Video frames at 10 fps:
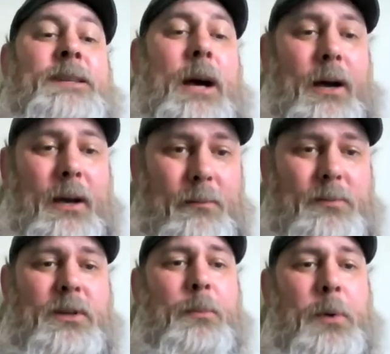
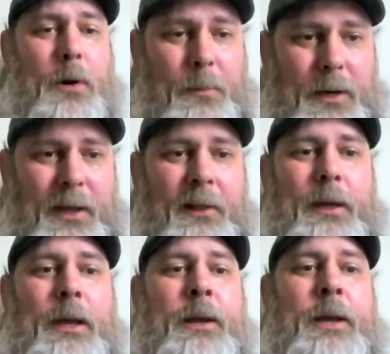times
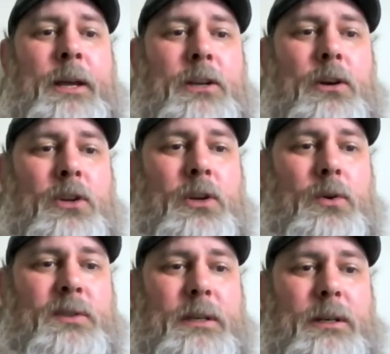appropriately, you're
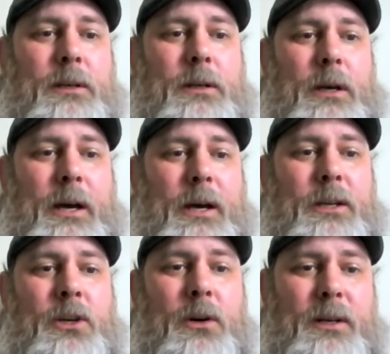using
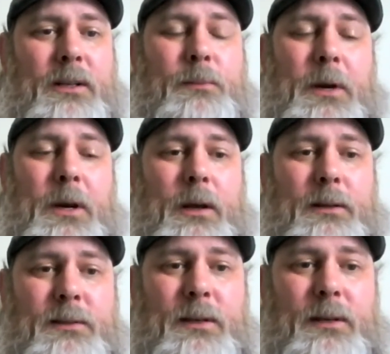your
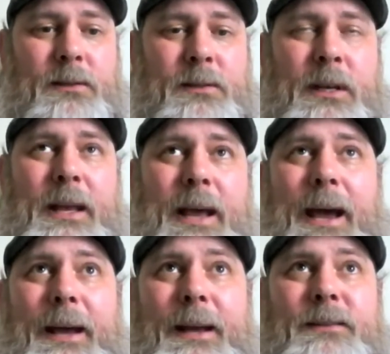experiences
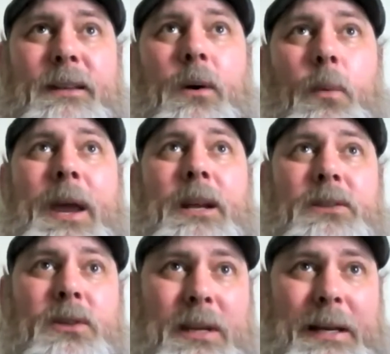as a way
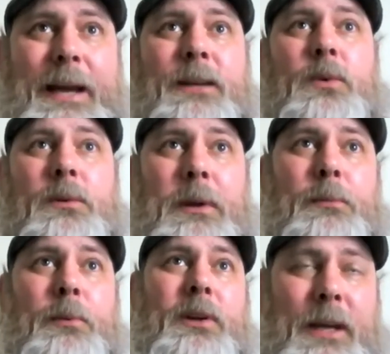to connect with
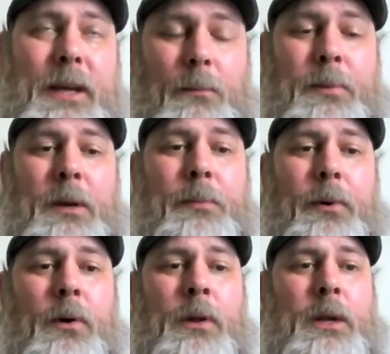people and to help
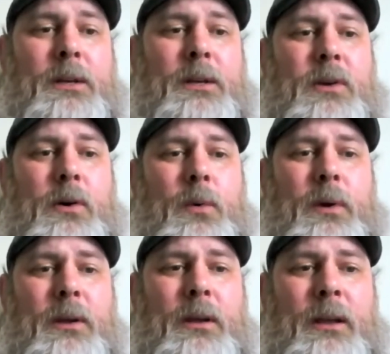people. So
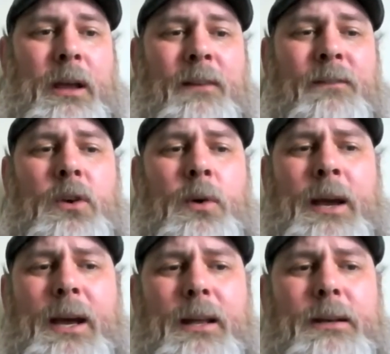have you
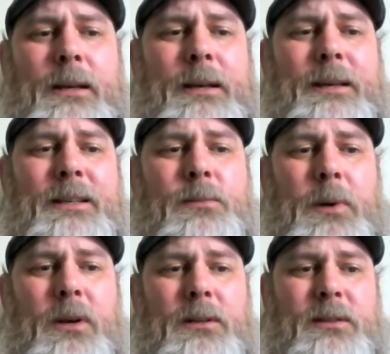had
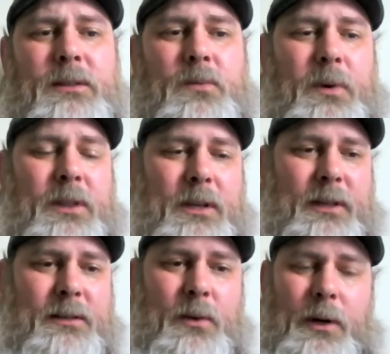experiences within
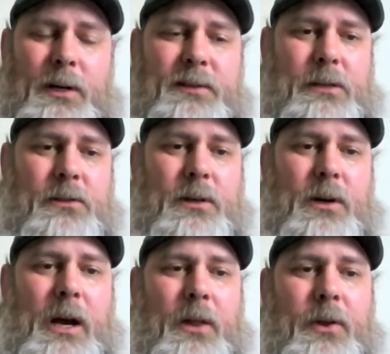this organization or
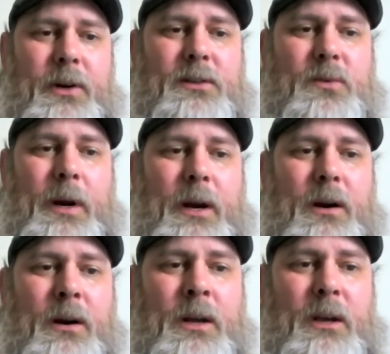others
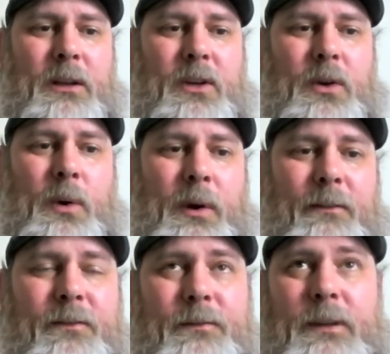where you have,